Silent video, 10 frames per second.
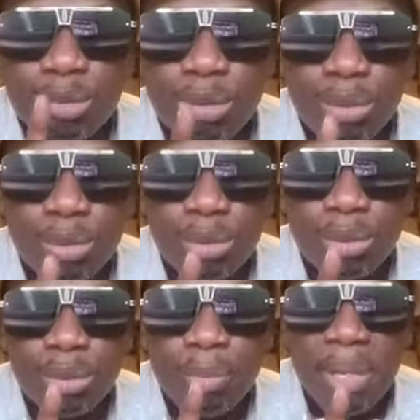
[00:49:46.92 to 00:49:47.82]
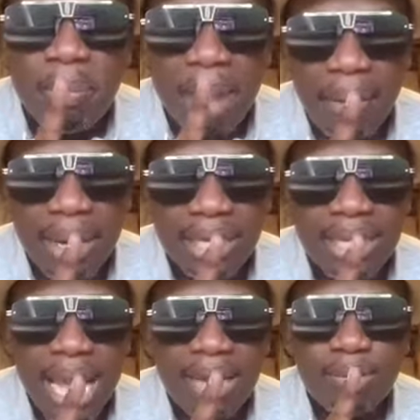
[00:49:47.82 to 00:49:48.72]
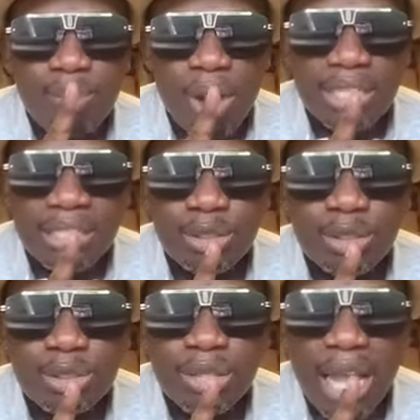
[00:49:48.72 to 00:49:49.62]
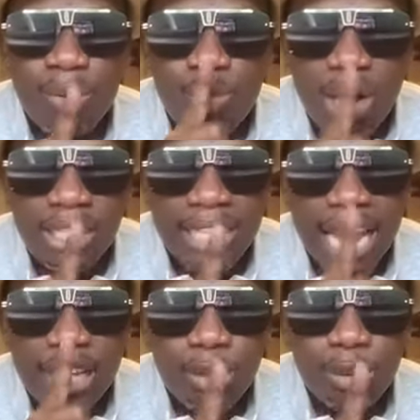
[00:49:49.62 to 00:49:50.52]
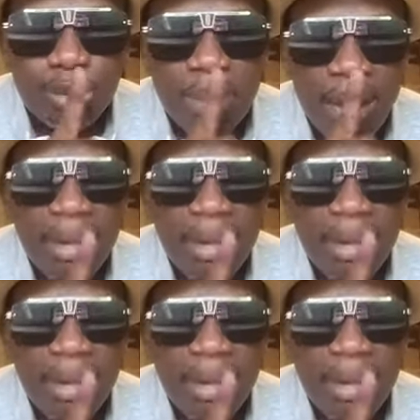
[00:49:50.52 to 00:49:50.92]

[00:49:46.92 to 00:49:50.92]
to be married and want and wanted you to marry